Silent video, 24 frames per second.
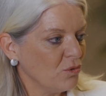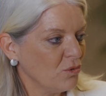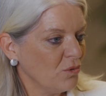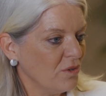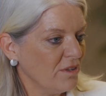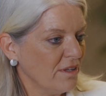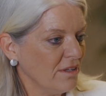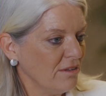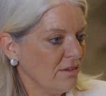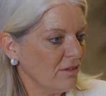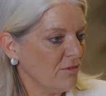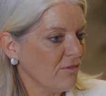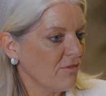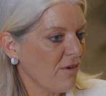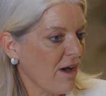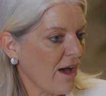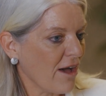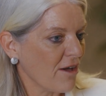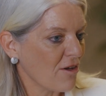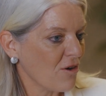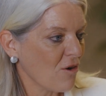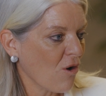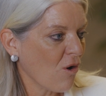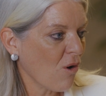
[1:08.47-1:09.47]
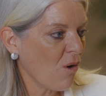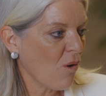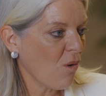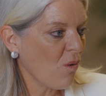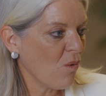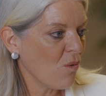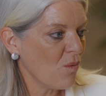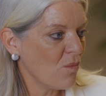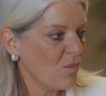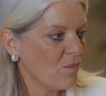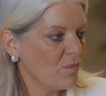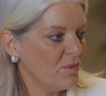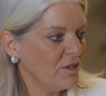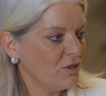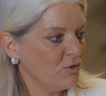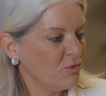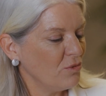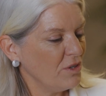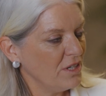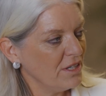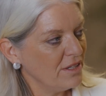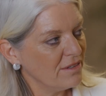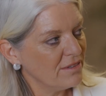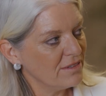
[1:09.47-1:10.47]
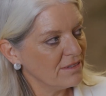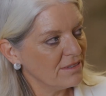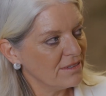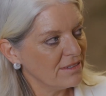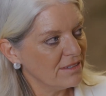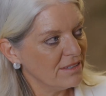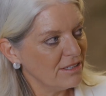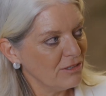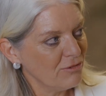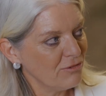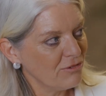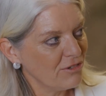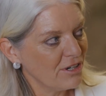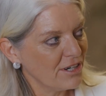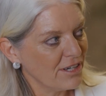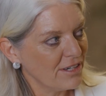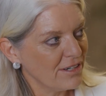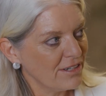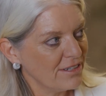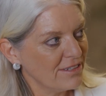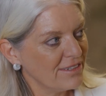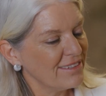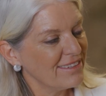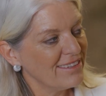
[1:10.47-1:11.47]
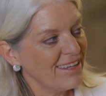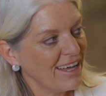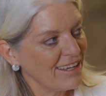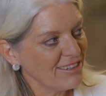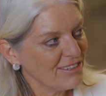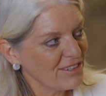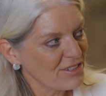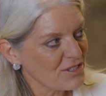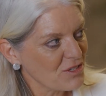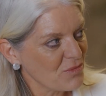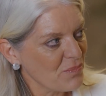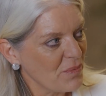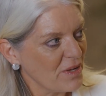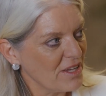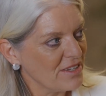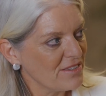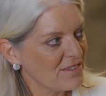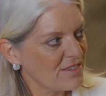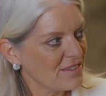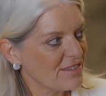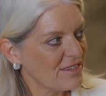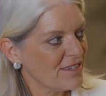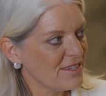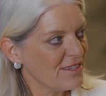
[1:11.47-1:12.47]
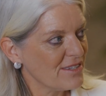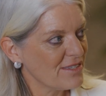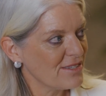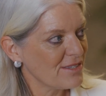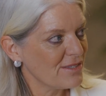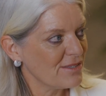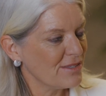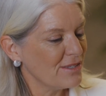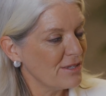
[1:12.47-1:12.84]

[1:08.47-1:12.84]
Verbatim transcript: to identify how between different data spaces,